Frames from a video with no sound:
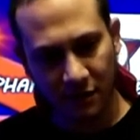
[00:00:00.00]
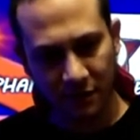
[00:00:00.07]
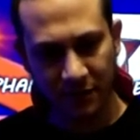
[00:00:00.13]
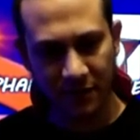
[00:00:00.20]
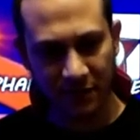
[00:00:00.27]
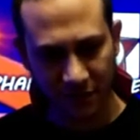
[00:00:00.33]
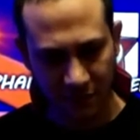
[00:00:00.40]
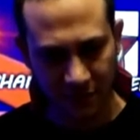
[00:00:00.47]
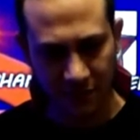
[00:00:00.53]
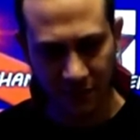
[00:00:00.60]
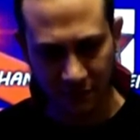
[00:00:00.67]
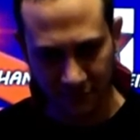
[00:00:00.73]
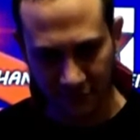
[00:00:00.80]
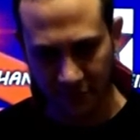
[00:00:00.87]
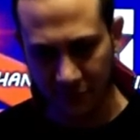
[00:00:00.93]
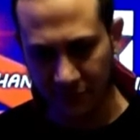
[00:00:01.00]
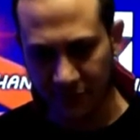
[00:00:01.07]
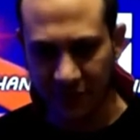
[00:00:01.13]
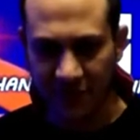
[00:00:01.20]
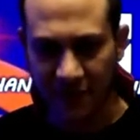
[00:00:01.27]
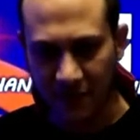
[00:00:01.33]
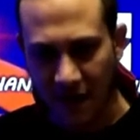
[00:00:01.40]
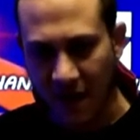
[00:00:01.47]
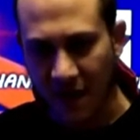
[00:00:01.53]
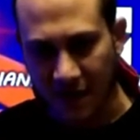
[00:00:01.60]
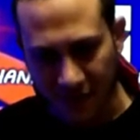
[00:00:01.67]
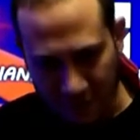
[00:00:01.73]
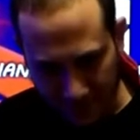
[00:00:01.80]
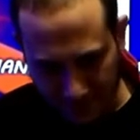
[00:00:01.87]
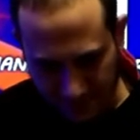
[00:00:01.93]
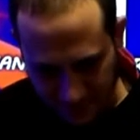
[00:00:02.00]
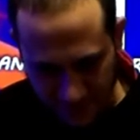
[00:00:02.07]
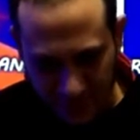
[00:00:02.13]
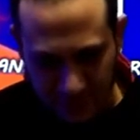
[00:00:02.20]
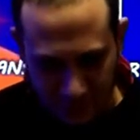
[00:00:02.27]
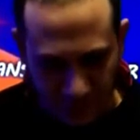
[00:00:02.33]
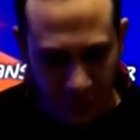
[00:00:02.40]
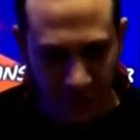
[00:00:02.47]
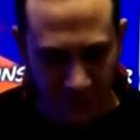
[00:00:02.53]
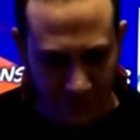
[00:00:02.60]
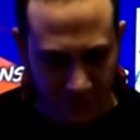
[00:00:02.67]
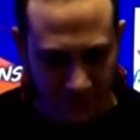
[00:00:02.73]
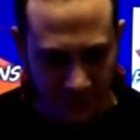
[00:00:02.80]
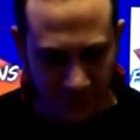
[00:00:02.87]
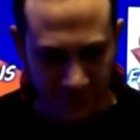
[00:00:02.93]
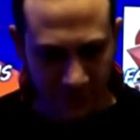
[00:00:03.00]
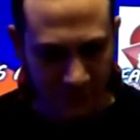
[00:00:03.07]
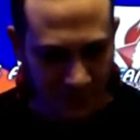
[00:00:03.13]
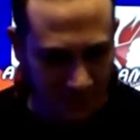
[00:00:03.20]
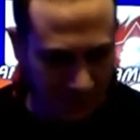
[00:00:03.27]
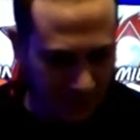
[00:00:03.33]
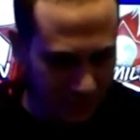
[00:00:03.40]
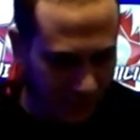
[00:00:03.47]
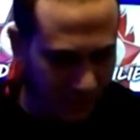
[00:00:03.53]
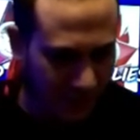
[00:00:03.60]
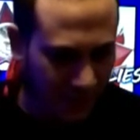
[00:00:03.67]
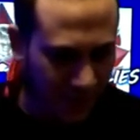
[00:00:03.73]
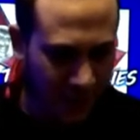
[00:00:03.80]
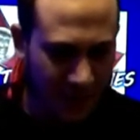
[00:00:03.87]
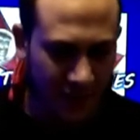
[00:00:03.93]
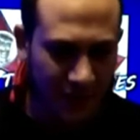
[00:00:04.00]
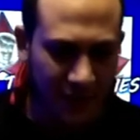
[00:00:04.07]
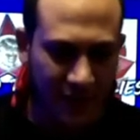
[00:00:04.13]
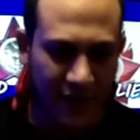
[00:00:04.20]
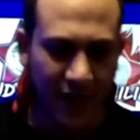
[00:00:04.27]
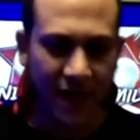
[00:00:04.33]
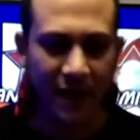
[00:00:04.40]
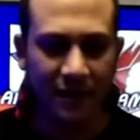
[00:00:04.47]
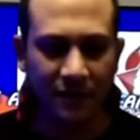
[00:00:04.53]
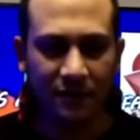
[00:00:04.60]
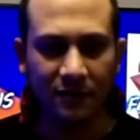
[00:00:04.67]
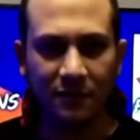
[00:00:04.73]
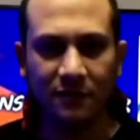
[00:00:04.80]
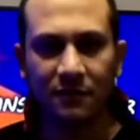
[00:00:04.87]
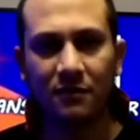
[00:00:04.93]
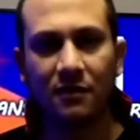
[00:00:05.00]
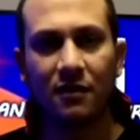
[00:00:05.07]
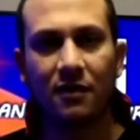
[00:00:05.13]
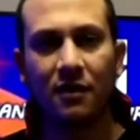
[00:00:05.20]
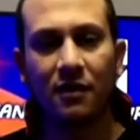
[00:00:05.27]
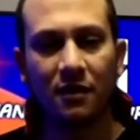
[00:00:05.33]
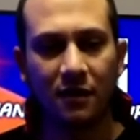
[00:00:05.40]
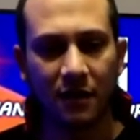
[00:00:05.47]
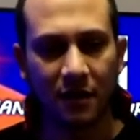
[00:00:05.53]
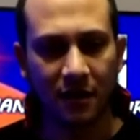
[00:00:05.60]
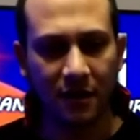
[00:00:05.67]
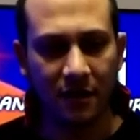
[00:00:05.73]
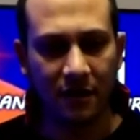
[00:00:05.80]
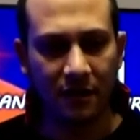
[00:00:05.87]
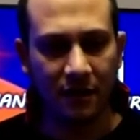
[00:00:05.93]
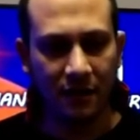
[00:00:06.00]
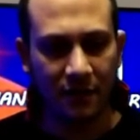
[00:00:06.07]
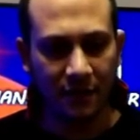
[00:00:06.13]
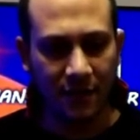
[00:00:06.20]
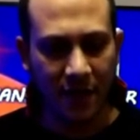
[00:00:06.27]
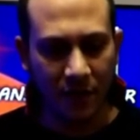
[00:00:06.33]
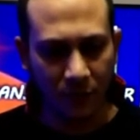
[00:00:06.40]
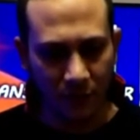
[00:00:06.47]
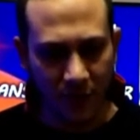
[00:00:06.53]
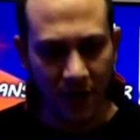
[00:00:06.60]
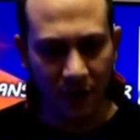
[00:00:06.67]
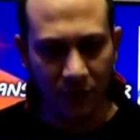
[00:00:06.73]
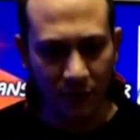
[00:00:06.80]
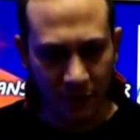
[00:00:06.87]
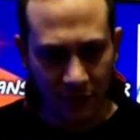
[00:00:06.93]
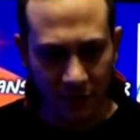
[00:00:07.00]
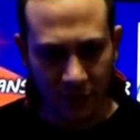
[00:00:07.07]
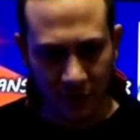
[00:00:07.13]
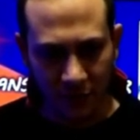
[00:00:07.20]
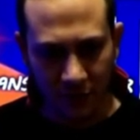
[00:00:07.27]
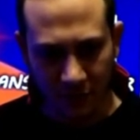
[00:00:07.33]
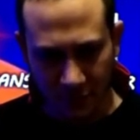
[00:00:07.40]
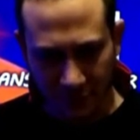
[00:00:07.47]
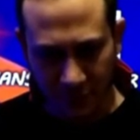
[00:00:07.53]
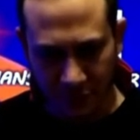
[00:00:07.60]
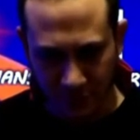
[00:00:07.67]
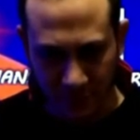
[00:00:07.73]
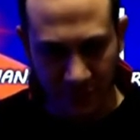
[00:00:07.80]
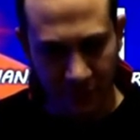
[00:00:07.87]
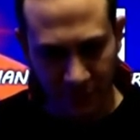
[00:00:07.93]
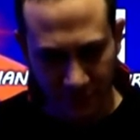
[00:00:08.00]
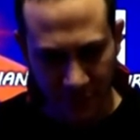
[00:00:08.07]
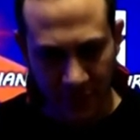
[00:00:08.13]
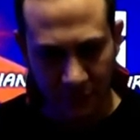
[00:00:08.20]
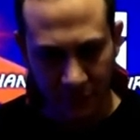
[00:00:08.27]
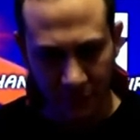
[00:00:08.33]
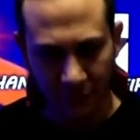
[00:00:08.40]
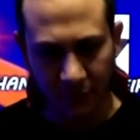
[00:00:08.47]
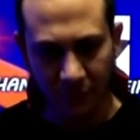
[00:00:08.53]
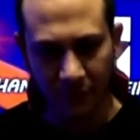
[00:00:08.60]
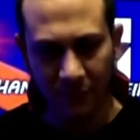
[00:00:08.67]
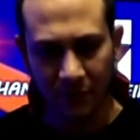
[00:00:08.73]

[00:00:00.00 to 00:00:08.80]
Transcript: this confirms that I am this person, and that we're not going to hurt certain people,